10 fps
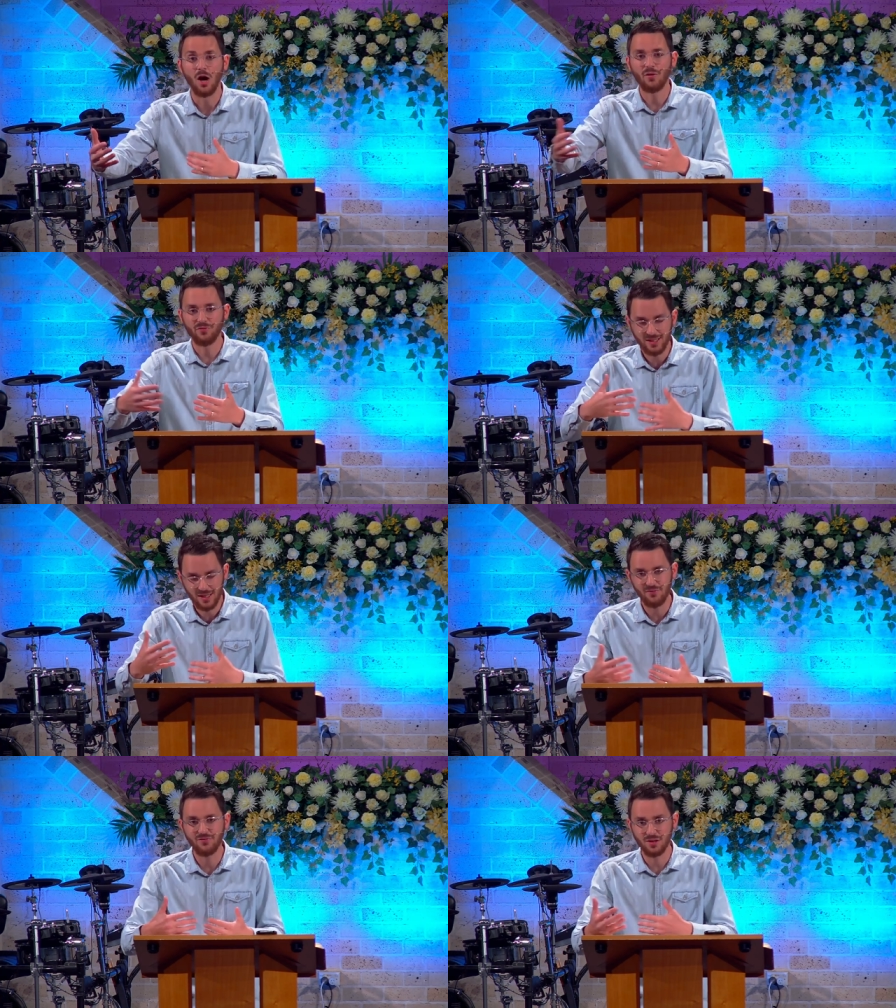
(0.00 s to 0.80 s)
of the
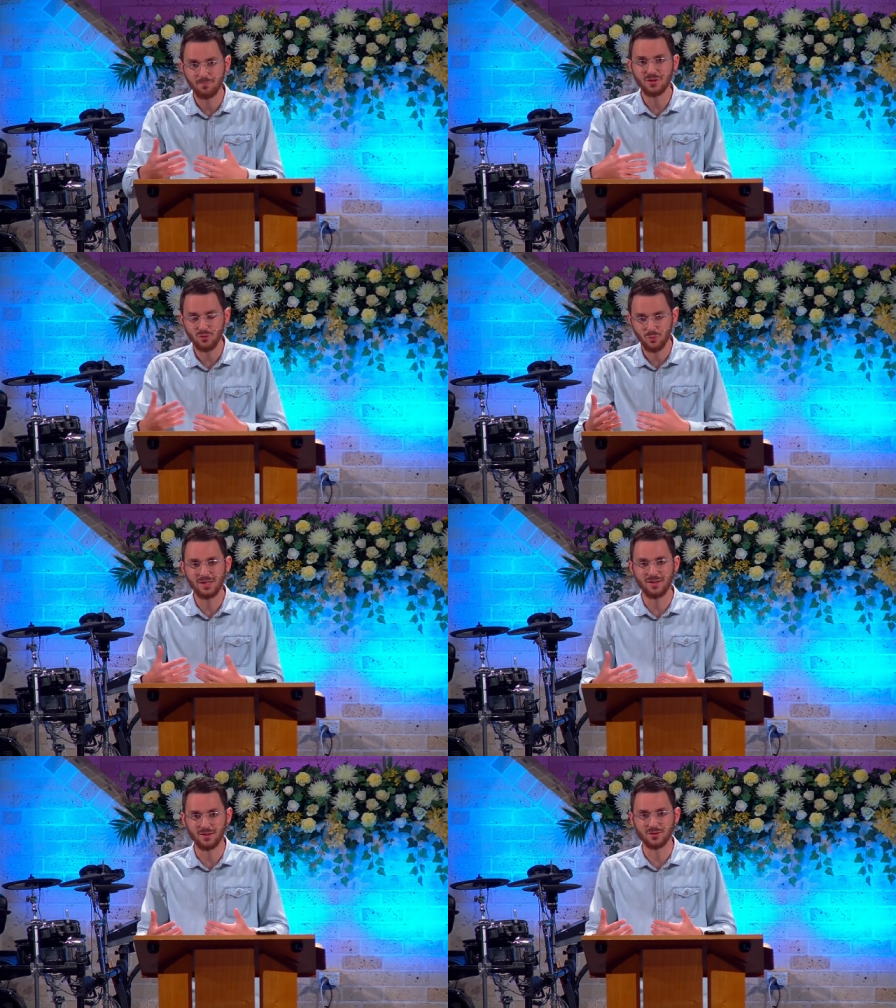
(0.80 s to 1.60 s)
covenant
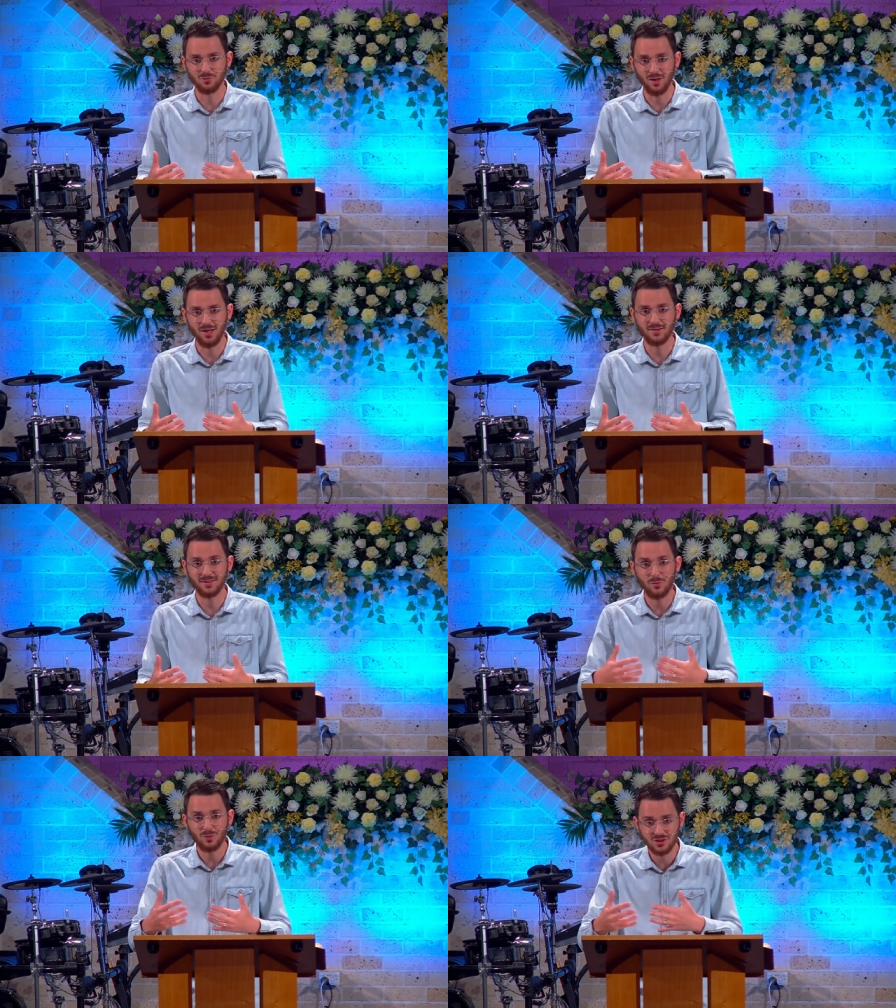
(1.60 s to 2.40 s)
between us, right?
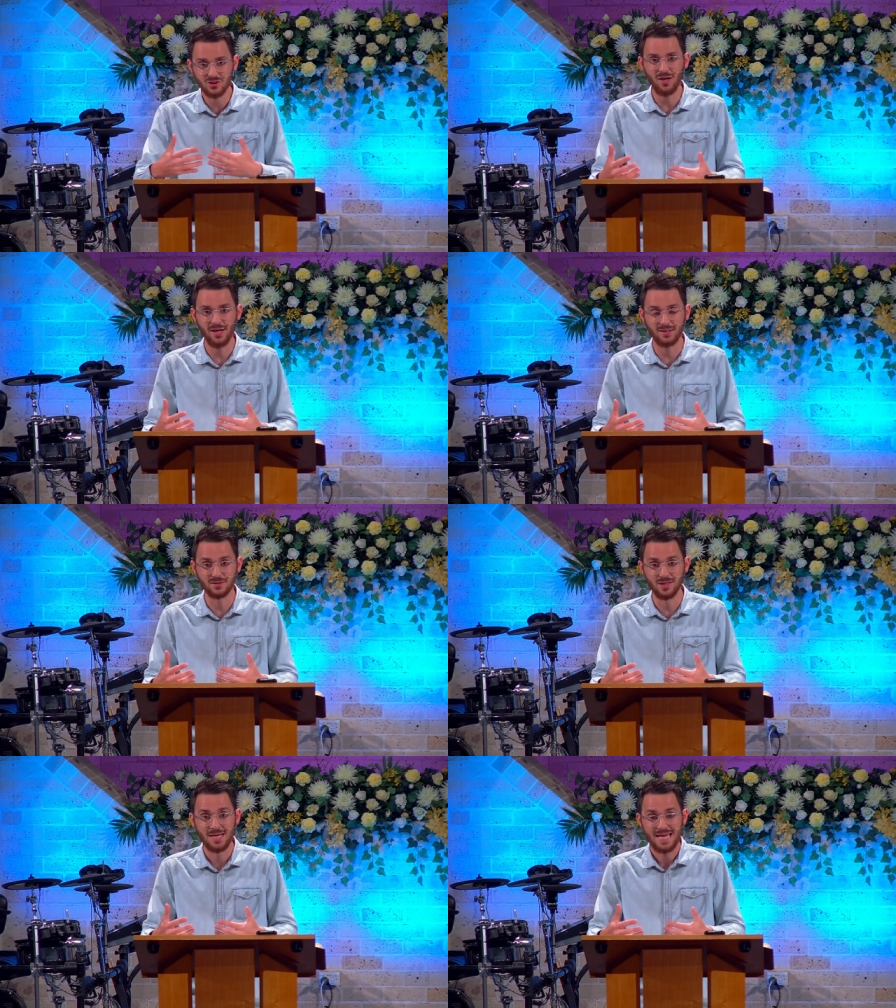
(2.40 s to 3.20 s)
They were signs.